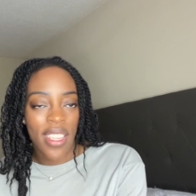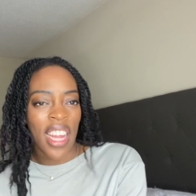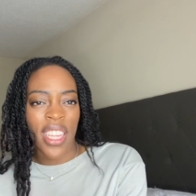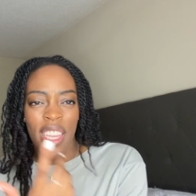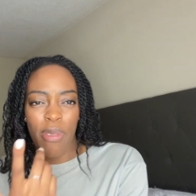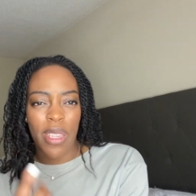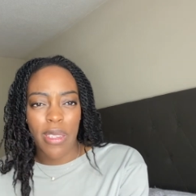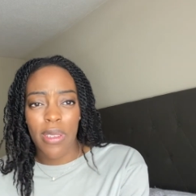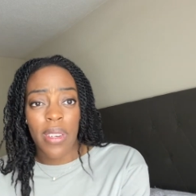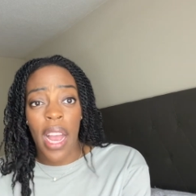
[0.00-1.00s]
I think they were there
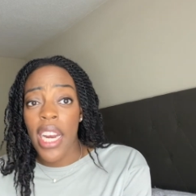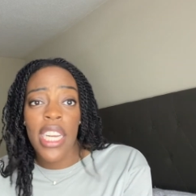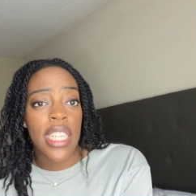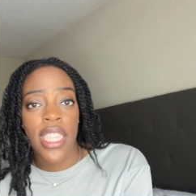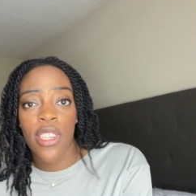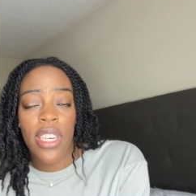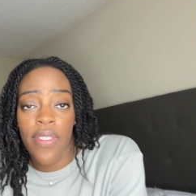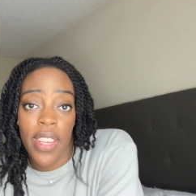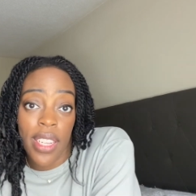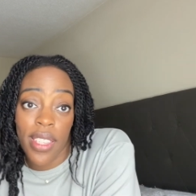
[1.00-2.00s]
till nine and it still didn't
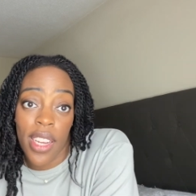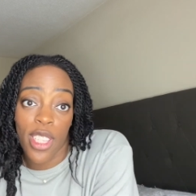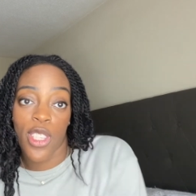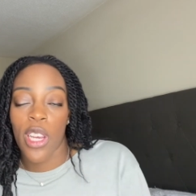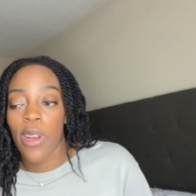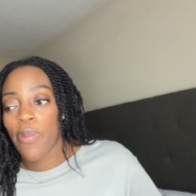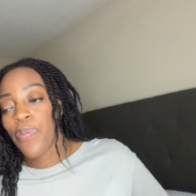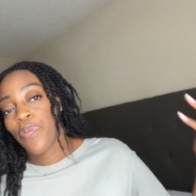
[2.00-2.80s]
even get done. So